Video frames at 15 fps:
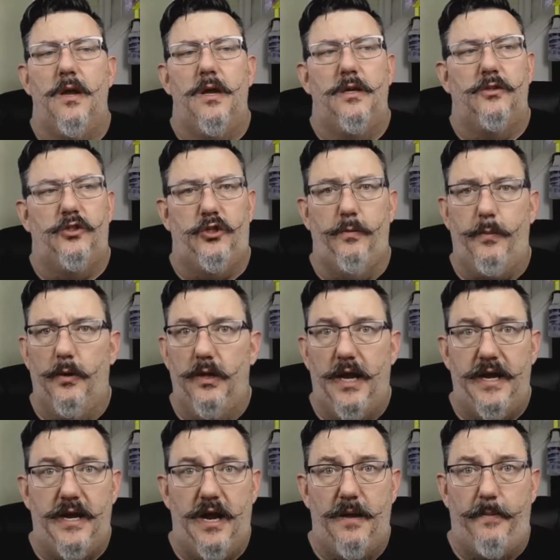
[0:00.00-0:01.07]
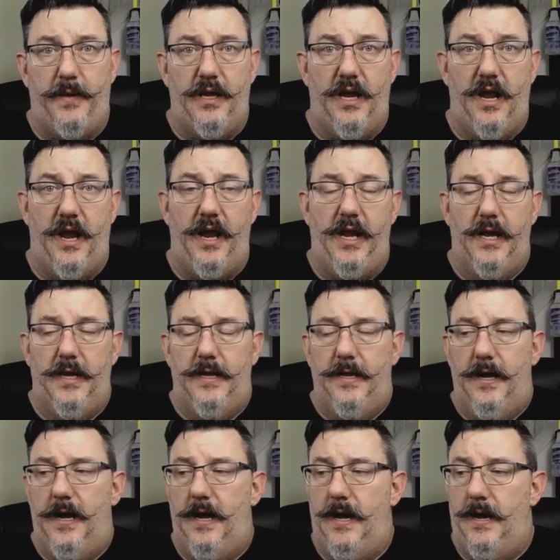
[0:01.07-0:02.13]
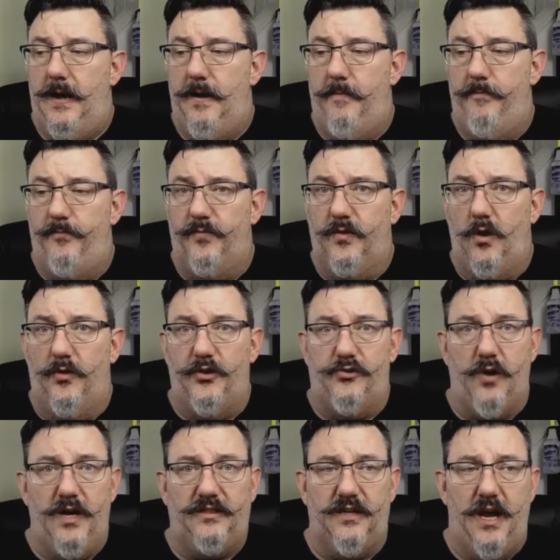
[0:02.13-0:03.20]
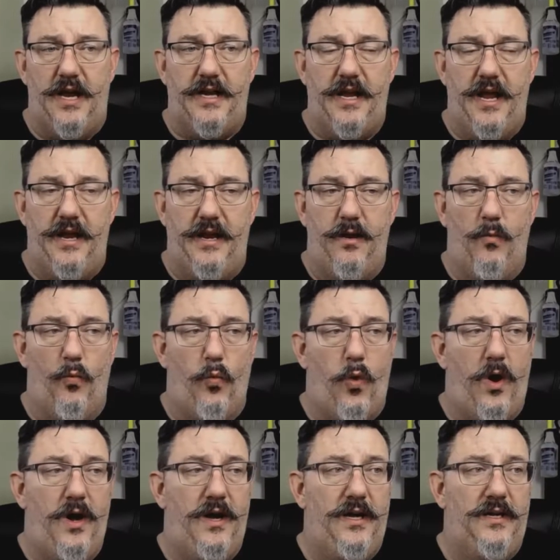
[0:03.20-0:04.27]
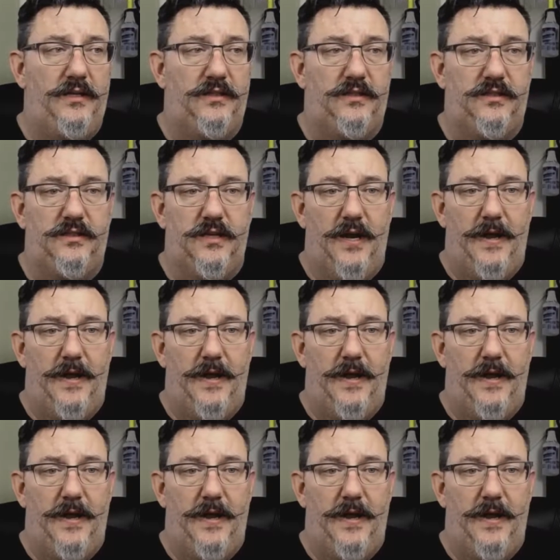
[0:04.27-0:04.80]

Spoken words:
super light IPA called the Dry Side, and it was